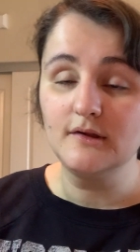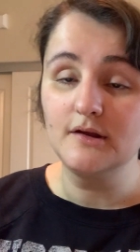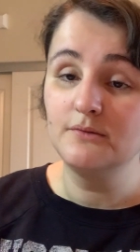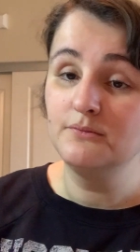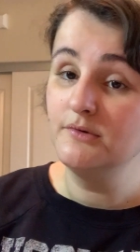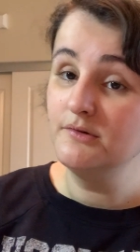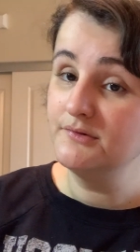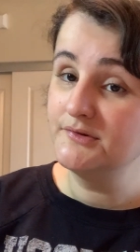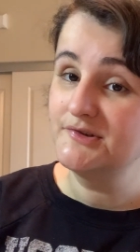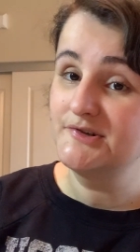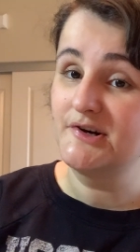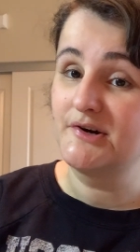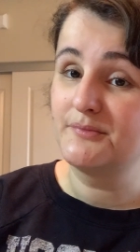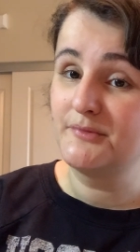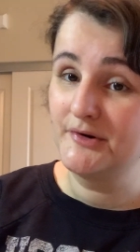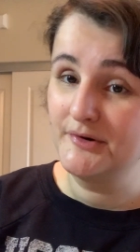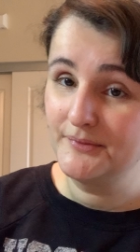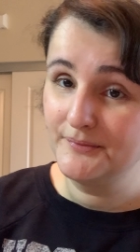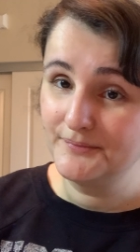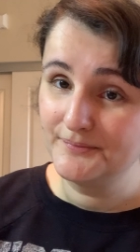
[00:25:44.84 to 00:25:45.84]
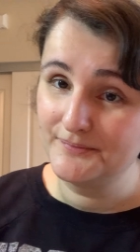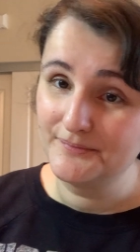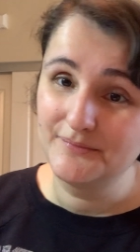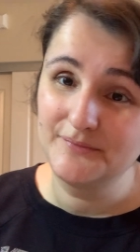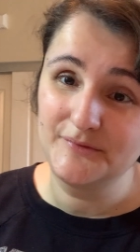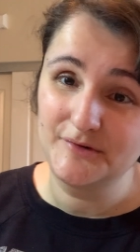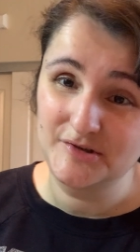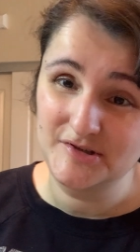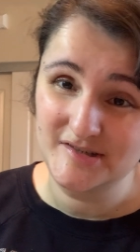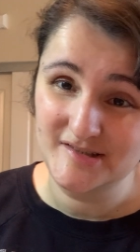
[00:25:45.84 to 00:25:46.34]
Moon Charmer,
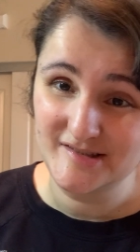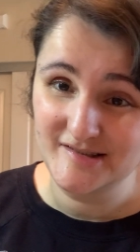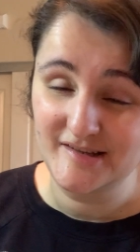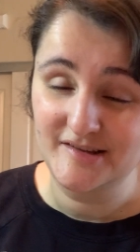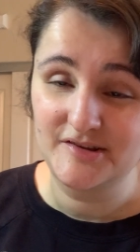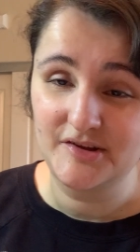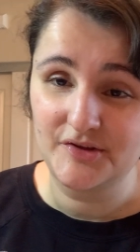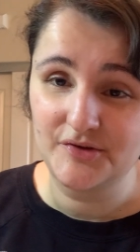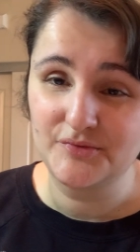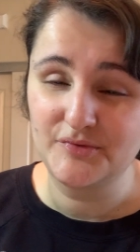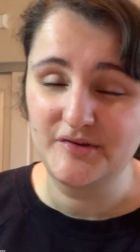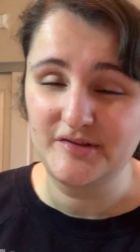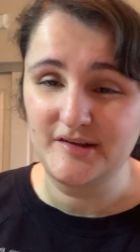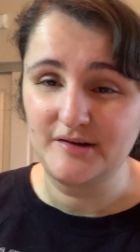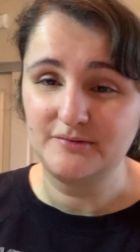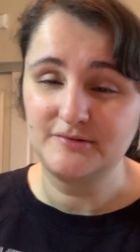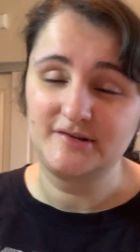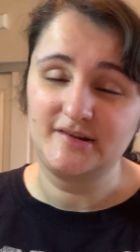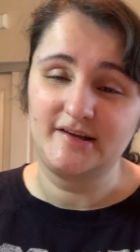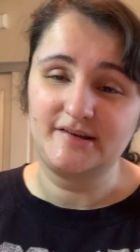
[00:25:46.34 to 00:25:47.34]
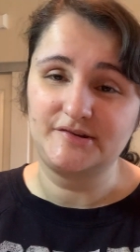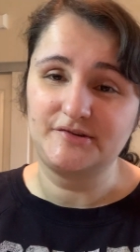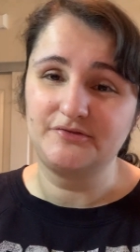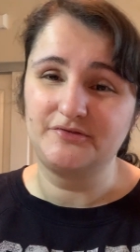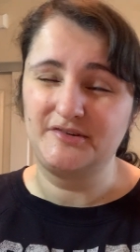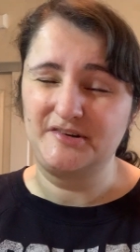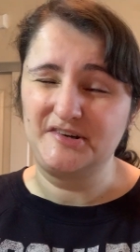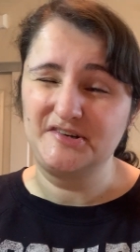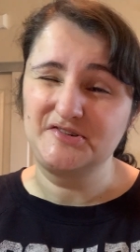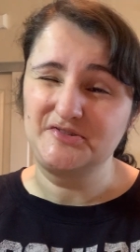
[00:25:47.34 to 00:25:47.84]
which is another one that I would like to
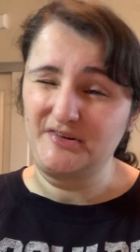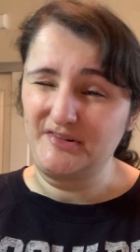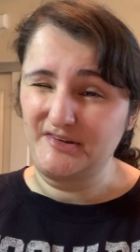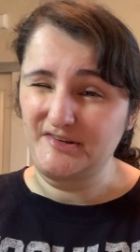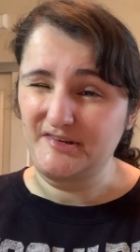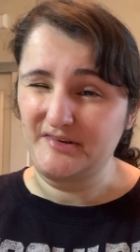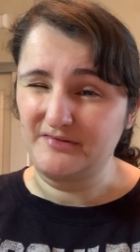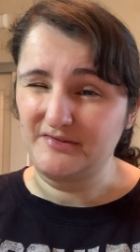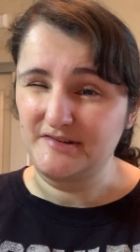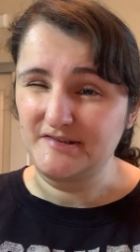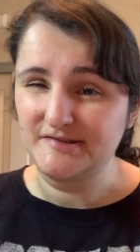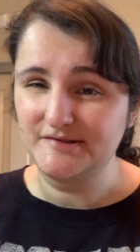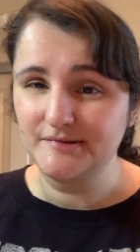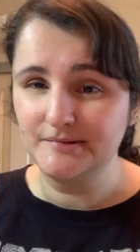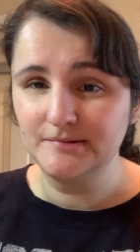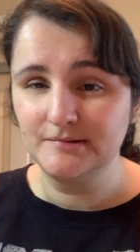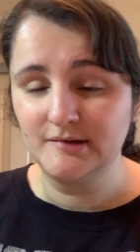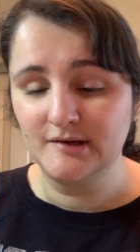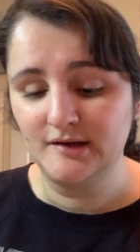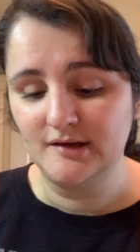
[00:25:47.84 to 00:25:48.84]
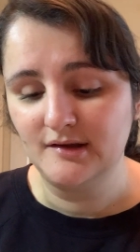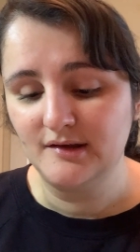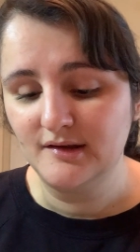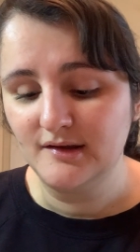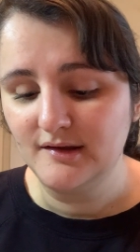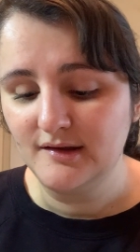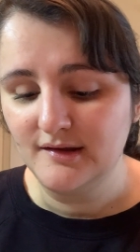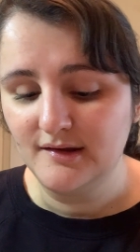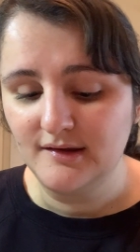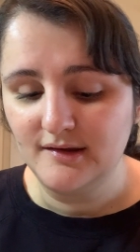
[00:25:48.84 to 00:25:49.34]
finish relatively soon.
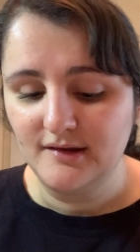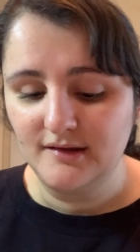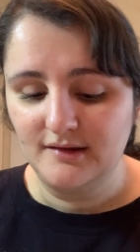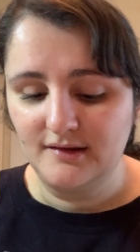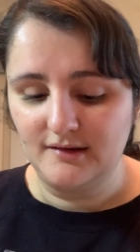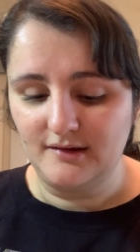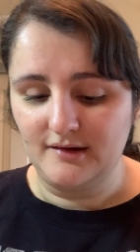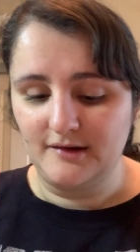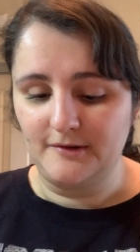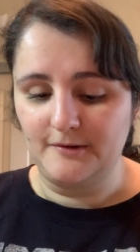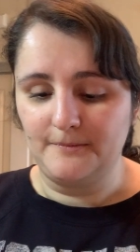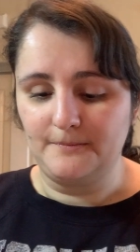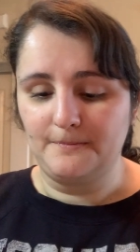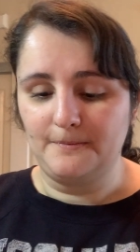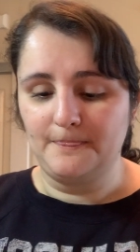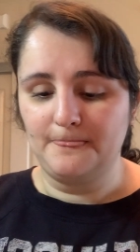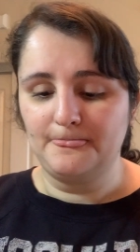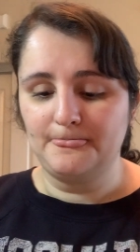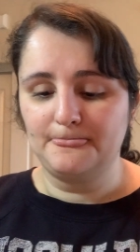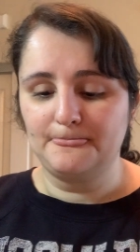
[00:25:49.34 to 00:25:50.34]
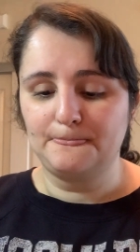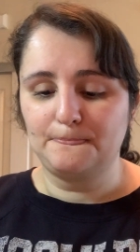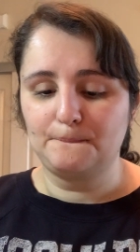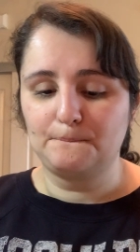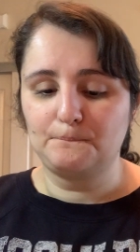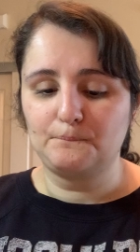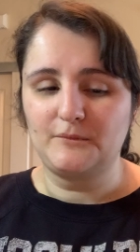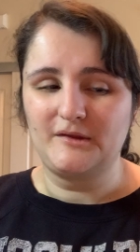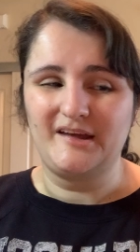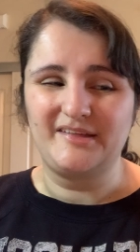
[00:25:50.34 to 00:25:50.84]
Um,
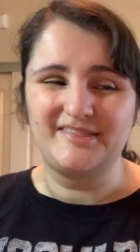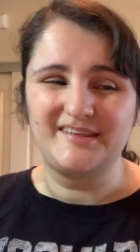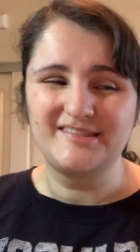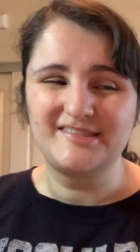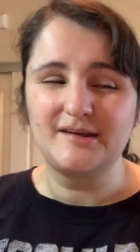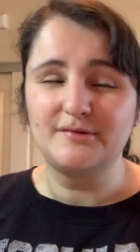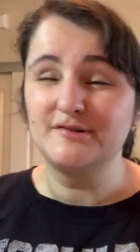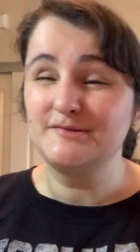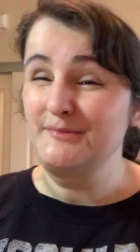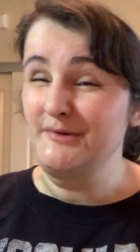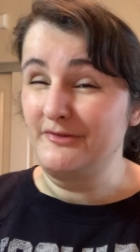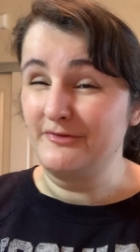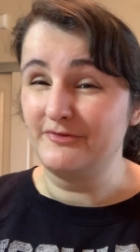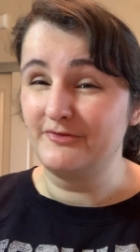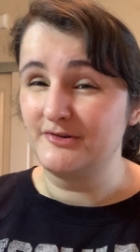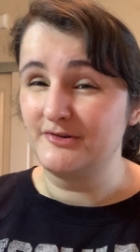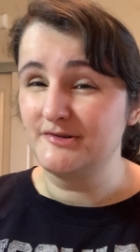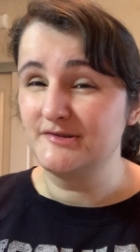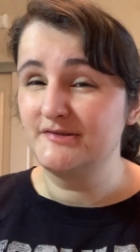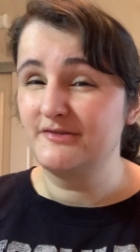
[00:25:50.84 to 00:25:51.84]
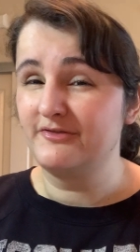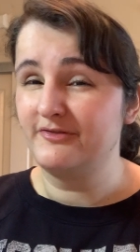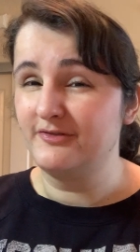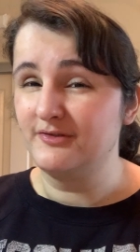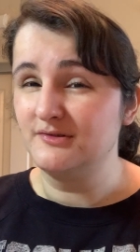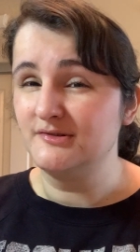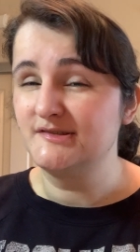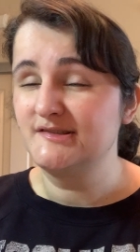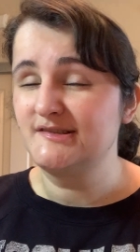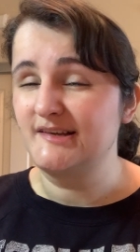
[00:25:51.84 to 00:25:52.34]
I think that was my first
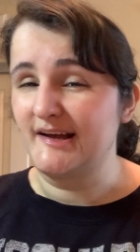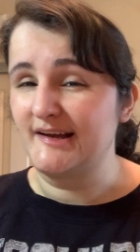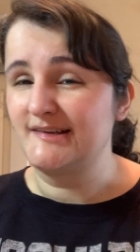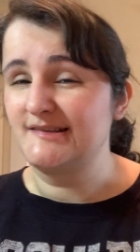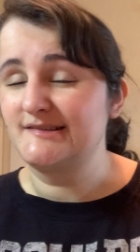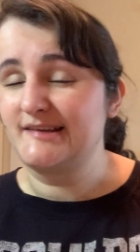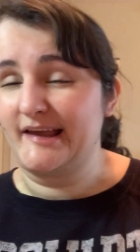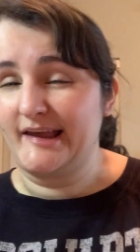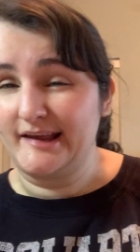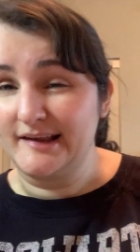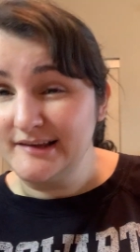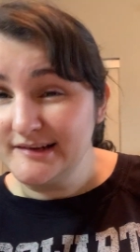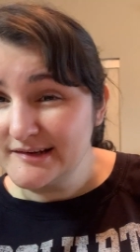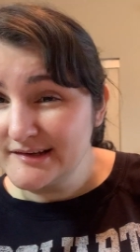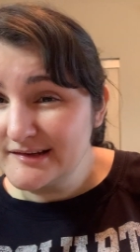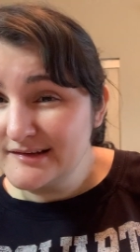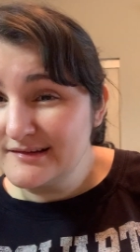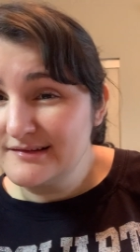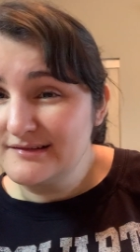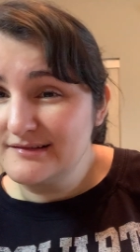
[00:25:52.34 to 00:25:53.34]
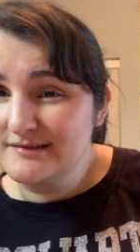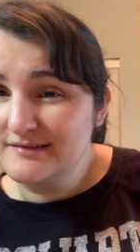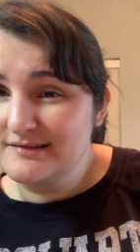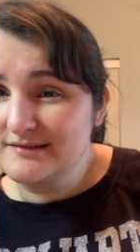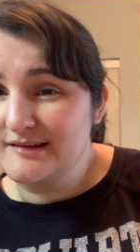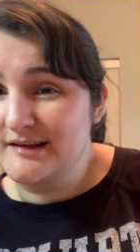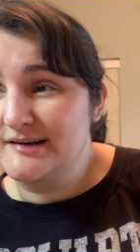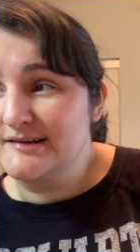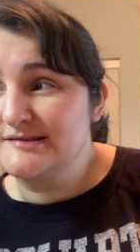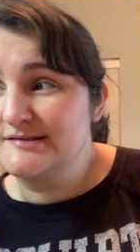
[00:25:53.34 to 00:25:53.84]
full-size HAED
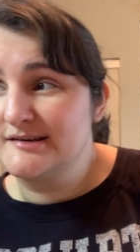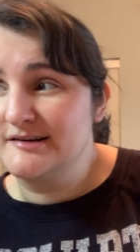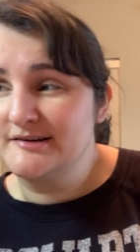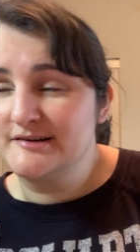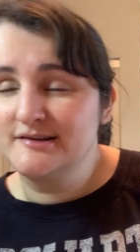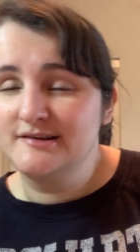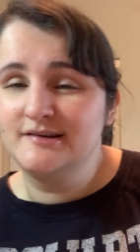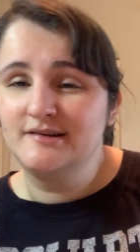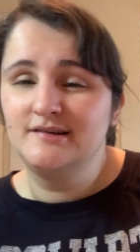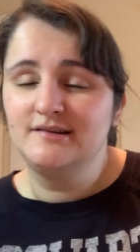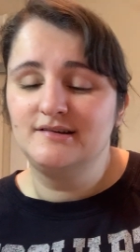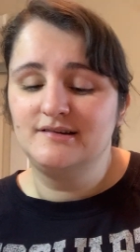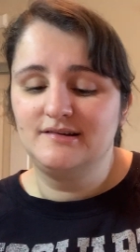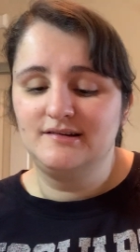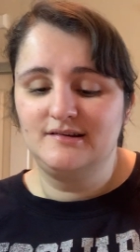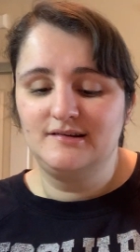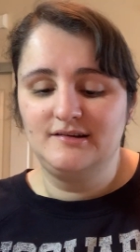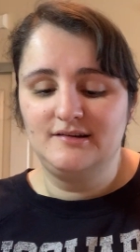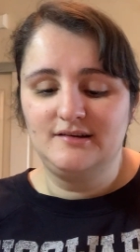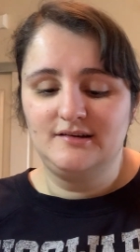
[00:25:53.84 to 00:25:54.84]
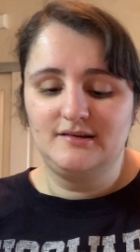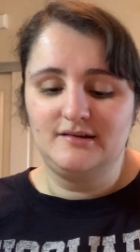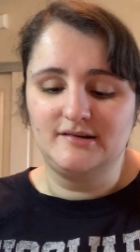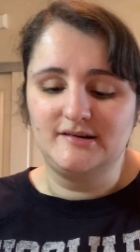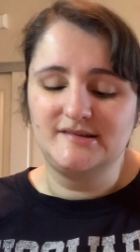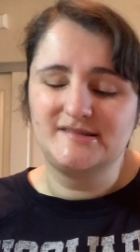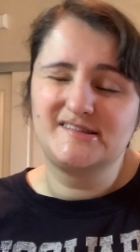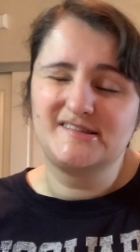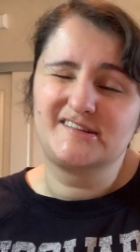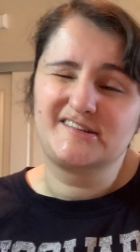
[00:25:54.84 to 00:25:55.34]
that I started, and
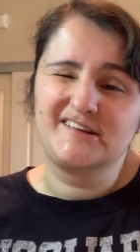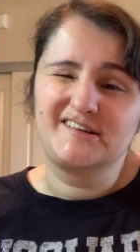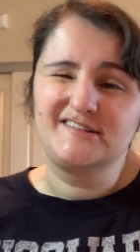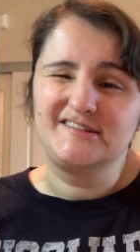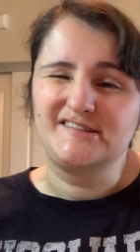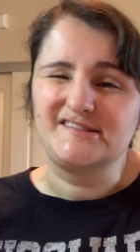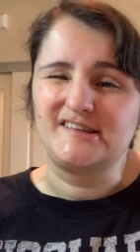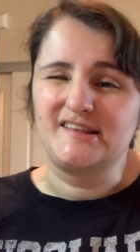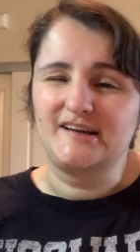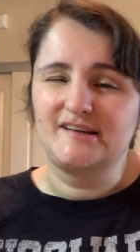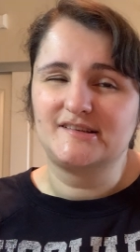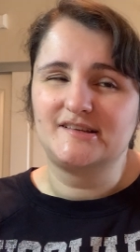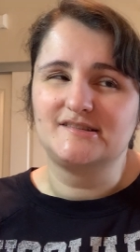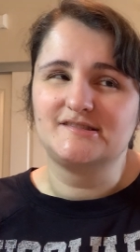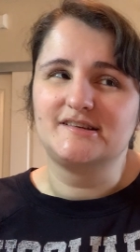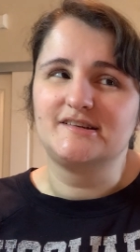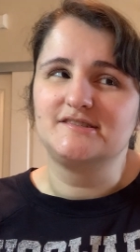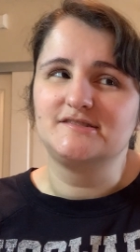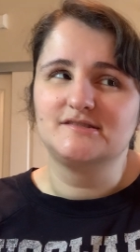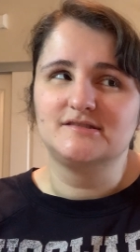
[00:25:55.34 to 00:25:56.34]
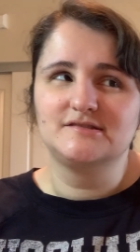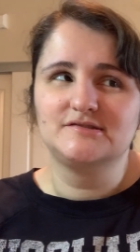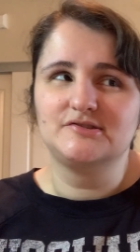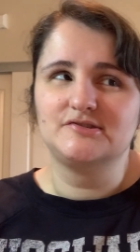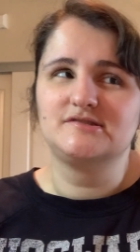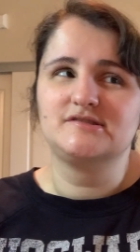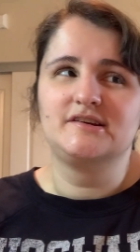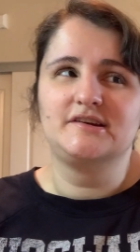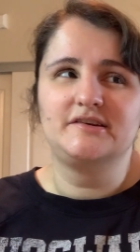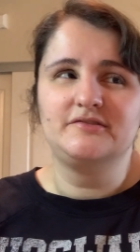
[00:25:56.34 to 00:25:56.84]
it's technically select the size, so
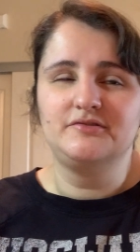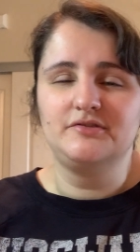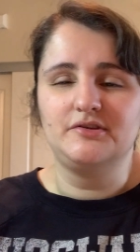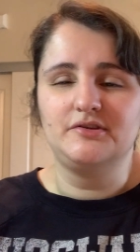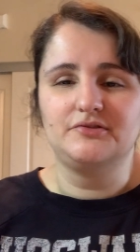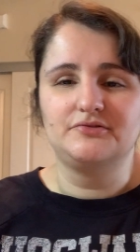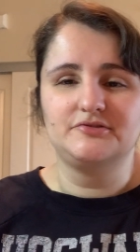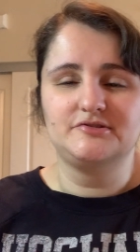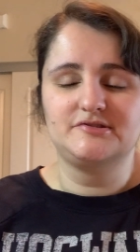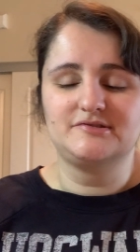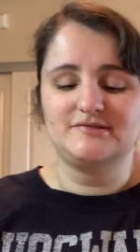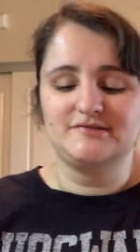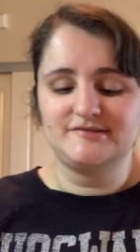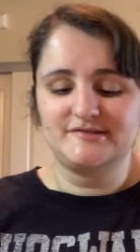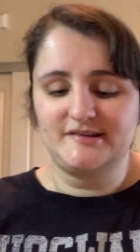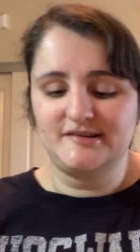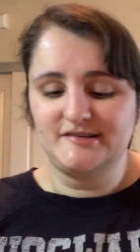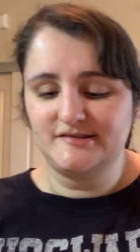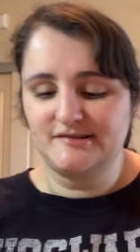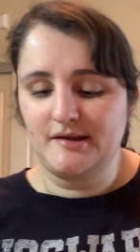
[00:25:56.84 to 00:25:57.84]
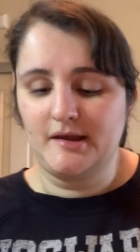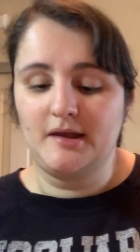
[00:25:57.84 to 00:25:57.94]
it's not even the original size.